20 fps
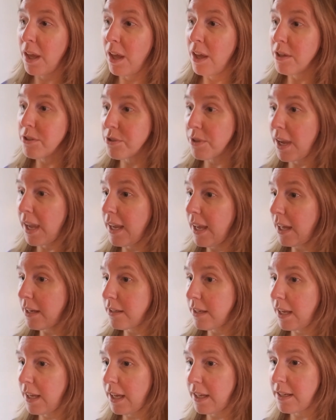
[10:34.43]
So hang on,
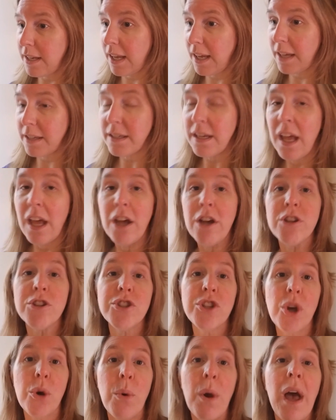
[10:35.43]
hang on, hang on.
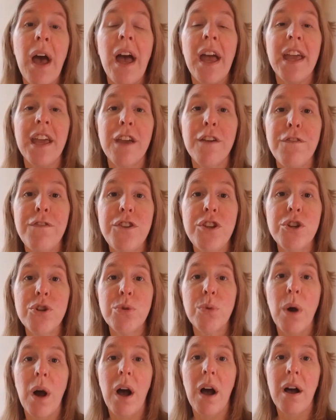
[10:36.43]
So if
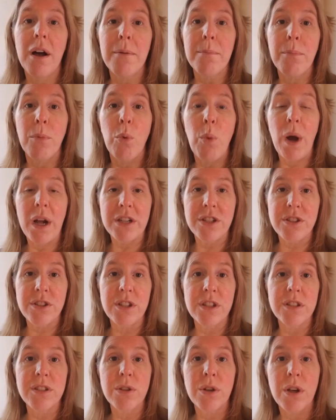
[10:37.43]
you um, watch
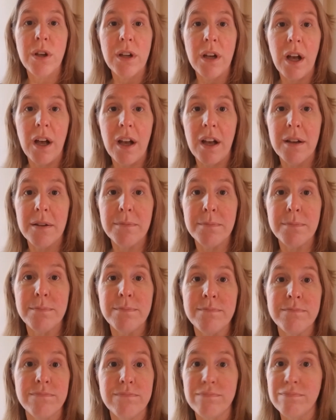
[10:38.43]
this um,
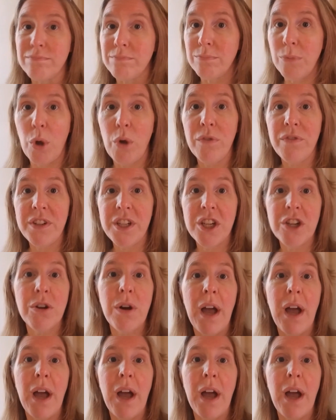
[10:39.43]
whole video.